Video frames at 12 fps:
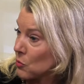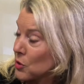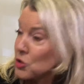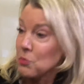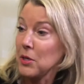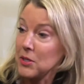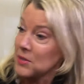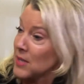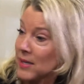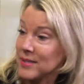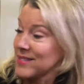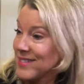which makes
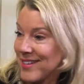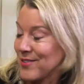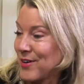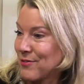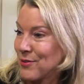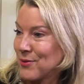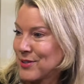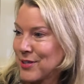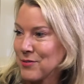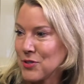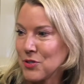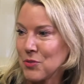sense. Sure. Everyone
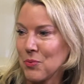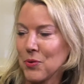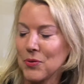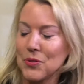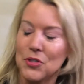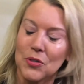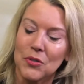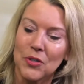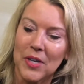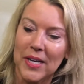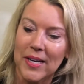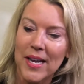loves to support sure. the
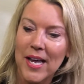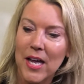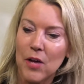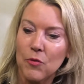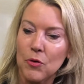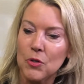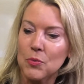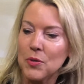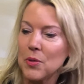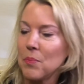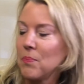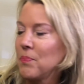children. And of course, with
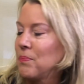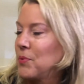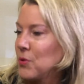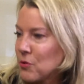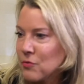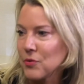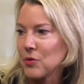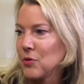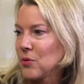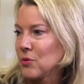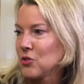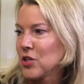the beautiful
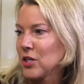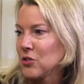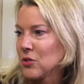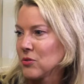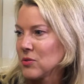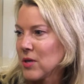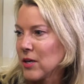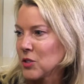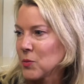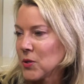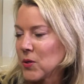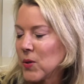new Oishei Children's
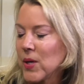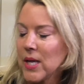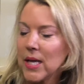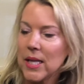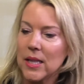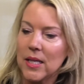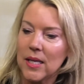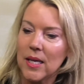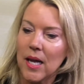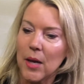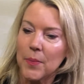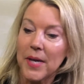Hospital, the
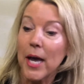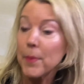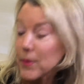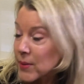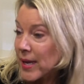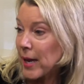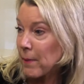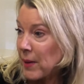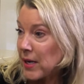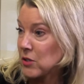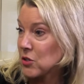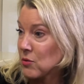um, capital
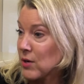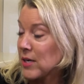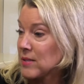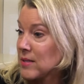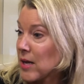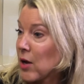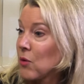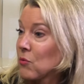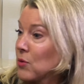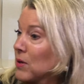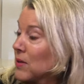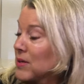campaign to raise that
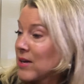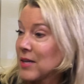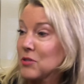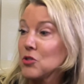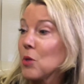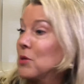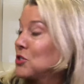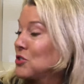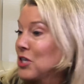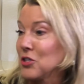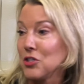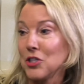really got so much
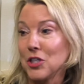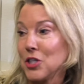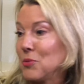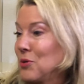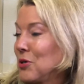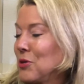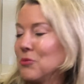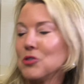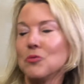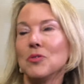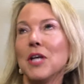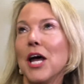attention in the community,
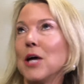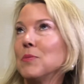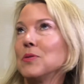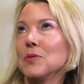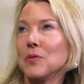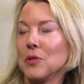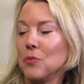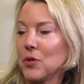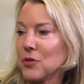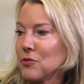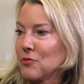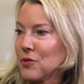which was absolutely
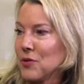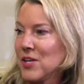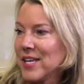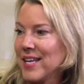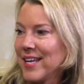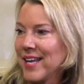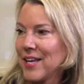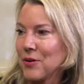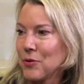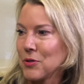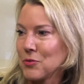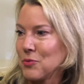wonderful. Right, right. And
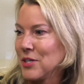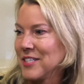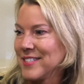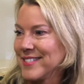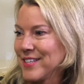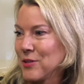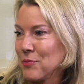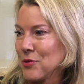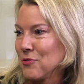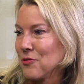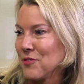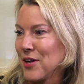of course, we can see the
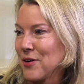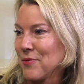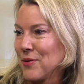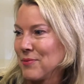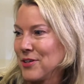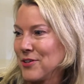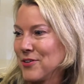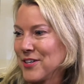proof of that when we go